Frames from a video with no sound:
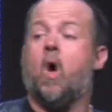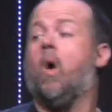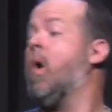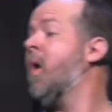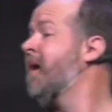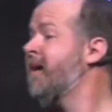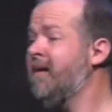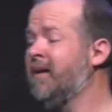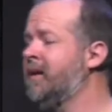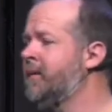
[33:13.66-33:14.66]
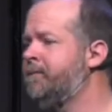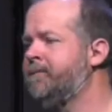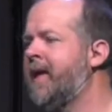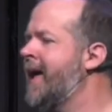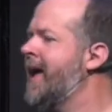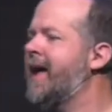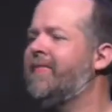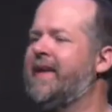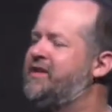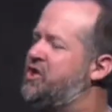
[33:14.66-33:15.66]
Or,
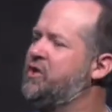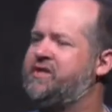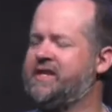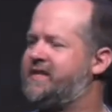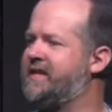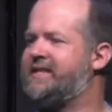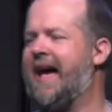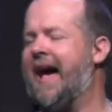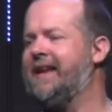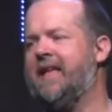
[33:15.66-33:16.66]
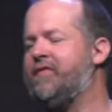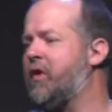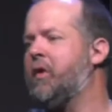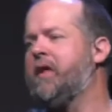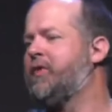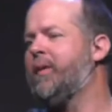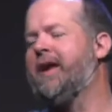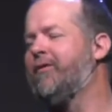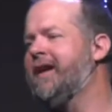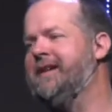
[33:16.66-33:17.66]
did you just decide that 33
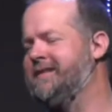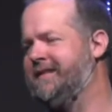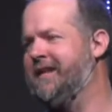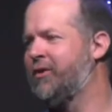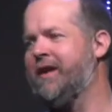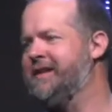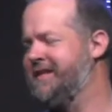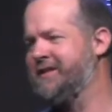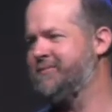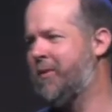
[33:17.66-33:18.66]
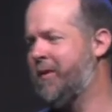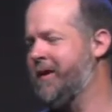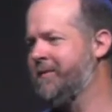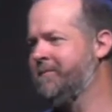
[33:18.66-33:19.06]
degrees, degrees this morning